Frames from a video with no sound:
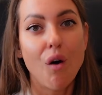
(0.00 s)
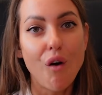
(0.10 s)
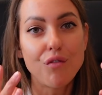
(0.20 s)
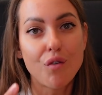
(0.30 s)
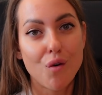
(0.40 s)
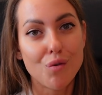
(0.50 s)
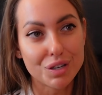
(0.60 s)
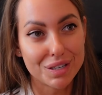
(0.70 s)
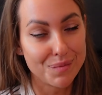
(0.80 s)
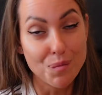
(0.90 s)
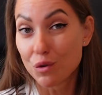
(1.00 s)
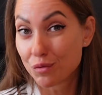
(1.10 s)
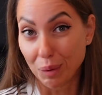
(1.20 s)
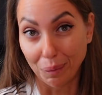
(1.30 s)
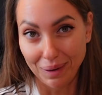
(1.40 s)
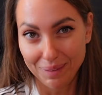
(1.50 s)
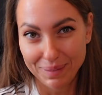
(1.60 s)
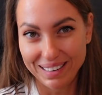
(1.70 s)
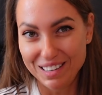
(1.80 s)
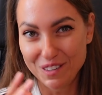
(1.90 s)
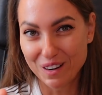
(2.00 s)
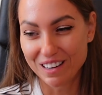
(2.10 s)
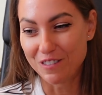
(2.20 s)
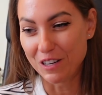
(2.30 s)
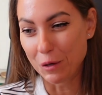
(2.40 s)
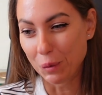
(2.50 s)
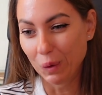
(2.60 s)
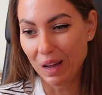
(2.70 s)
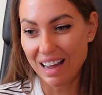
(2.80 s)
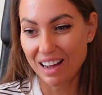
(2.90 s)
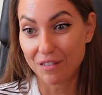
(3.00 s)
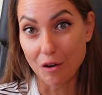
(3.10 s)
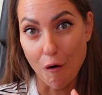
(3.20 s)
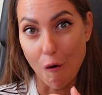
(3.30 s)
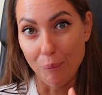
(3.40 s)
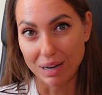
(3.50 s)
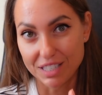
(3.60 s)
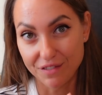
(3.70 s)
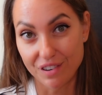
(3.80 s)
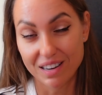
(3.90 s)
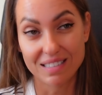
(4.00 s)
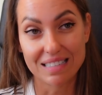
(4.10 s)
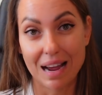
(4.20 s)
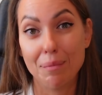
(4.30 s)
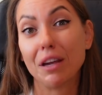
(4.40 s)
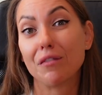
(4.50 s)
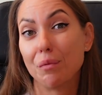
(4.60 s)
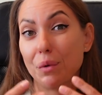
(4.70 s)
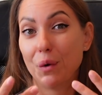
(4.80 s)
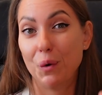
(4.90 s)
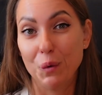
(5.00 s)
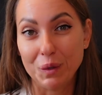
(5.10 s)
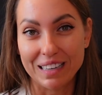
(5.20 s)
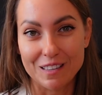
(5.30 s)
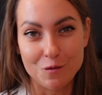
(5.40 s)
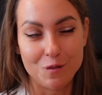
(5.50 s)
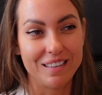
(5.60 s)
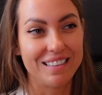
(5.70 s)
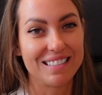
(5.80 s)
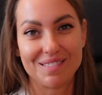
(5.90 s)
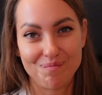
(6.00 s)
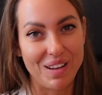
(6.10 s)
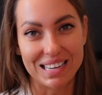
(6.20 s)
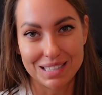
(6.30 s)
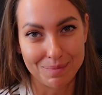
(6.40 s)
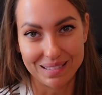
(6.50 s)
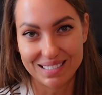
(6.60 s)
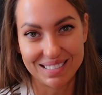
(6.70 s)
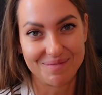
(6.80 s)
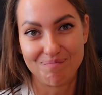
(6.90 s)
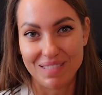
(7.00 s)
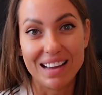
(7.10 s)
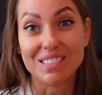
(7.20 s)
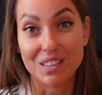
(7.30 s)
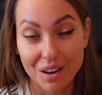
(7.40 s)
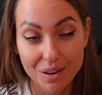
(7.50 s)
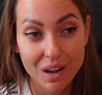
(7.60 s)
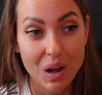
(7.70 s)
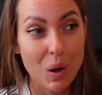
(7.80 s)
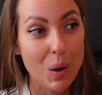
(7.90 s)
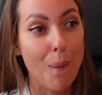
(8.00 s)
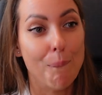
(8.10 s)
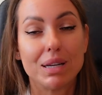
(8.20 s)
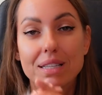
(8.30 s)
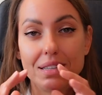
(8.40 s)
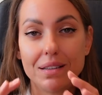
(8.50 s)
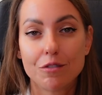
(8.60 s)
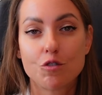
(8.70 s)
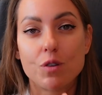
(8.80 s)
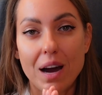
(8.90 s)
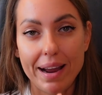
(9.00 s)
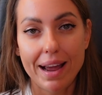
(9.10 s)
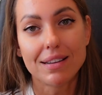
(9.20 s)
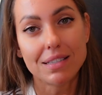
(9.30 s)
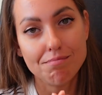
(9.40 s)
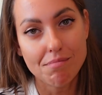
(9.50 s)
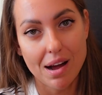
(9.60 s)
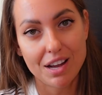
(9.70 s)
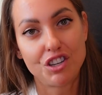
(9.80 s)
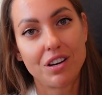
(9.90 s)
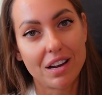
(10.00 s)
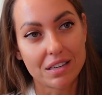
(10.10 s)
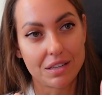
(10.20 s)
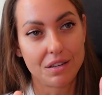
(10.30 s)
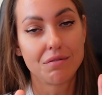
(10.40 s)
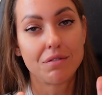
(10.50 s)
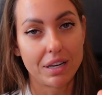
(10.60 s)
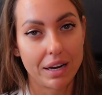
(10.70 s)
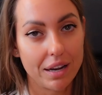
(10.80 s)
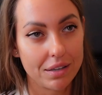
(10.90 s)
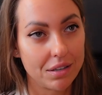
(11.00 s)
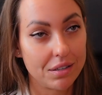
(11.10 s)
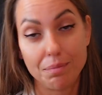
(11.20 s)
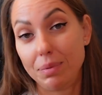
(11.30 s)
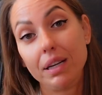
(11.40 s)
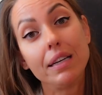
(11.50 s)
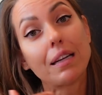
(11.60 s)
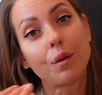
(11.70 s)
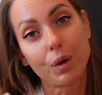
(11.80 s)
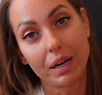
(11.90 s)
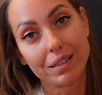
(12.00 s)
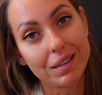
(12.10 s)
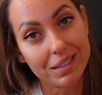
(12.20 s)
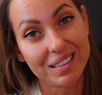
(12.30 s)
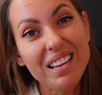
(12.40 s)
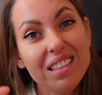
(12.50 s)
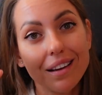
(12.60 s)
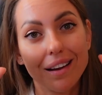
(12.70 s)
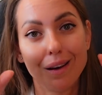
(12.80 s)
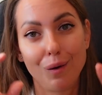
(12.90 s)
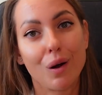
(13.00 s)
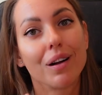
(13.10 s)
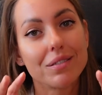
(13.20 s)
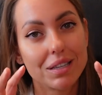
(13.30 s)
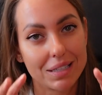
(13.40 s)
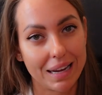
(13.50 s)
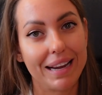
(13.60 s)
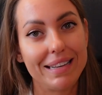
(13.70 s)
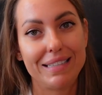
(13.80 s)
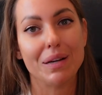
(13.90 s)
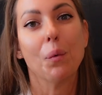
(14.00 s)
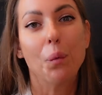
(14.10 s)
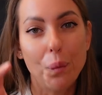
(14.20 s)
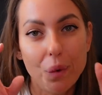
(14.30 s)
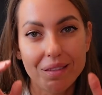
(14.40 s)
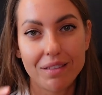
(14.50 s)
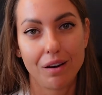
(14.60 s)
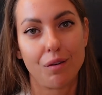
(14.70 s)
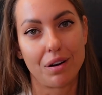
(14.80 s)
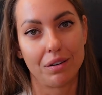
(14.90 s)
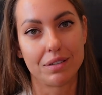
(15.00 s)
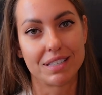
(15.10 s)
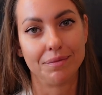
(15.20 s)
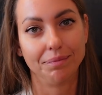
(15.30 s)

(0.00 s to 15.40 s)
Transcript: Of course, most probably in a new country, you will have your best friends coming from your own countries, experts as you but still try as much as you can to be integrated in the local society with the locals.